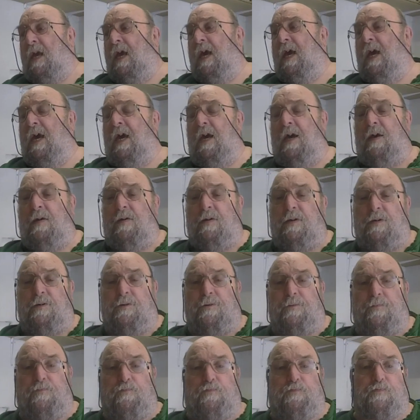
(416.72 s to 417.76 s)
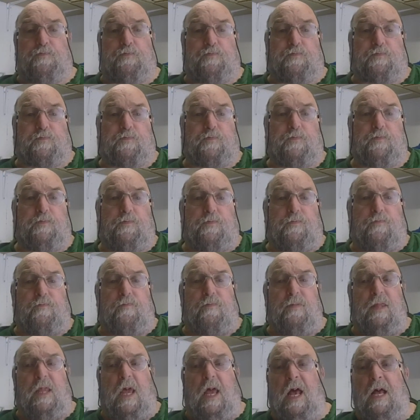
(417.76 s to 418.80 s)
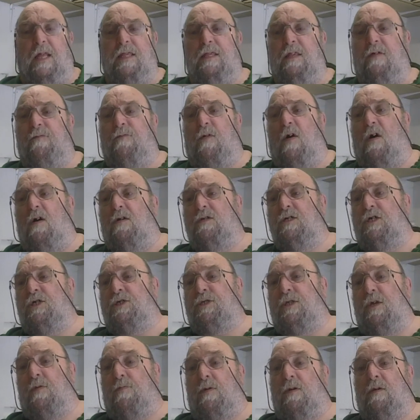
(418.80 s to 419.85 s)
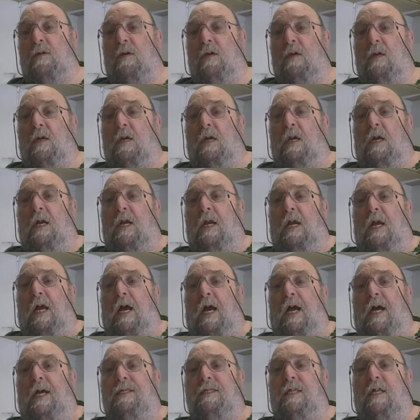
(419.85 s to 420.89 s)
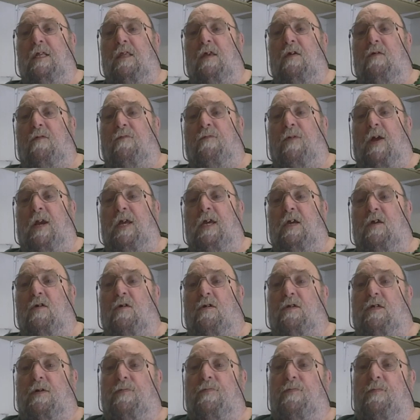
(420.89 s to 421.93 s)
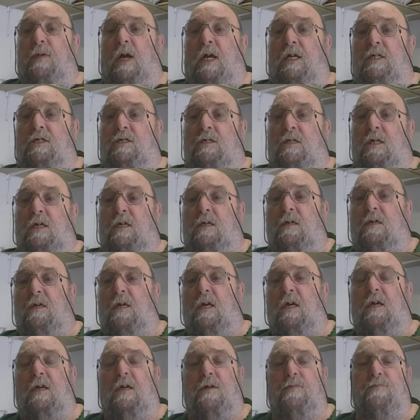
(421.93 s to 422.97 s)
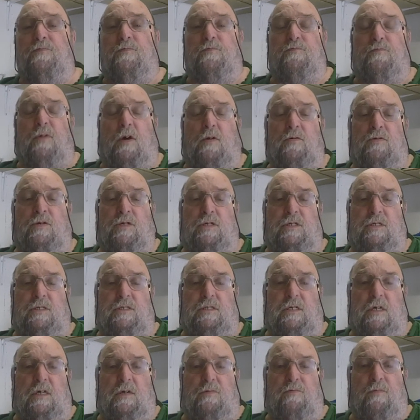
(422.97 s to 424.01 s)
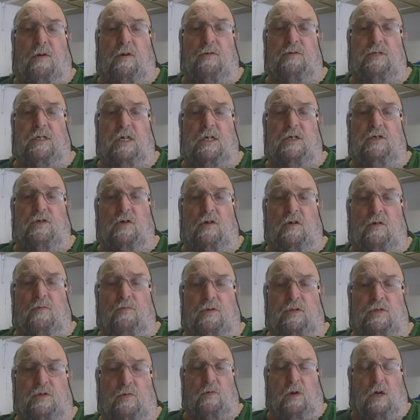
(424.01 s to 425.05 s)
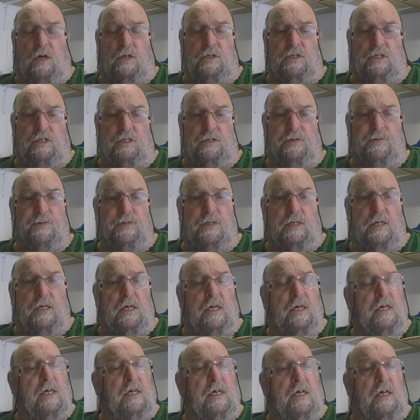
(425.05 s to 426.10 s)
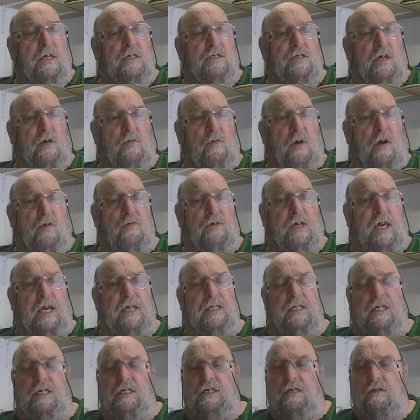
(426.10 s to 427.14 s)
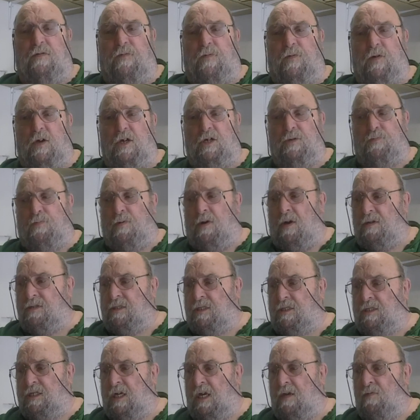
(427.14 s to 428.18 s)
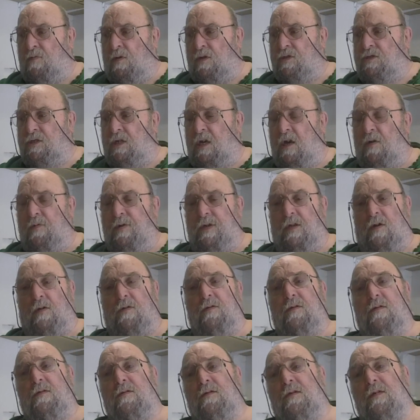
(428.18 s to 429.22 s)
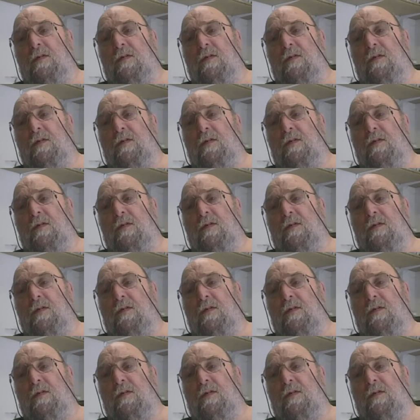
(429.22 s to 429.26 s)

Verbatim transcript: Uh, and they varnish them, and they look very good actually. Uh, most uh, most enjoyable watch. So okay, this is the first part to say what's going on.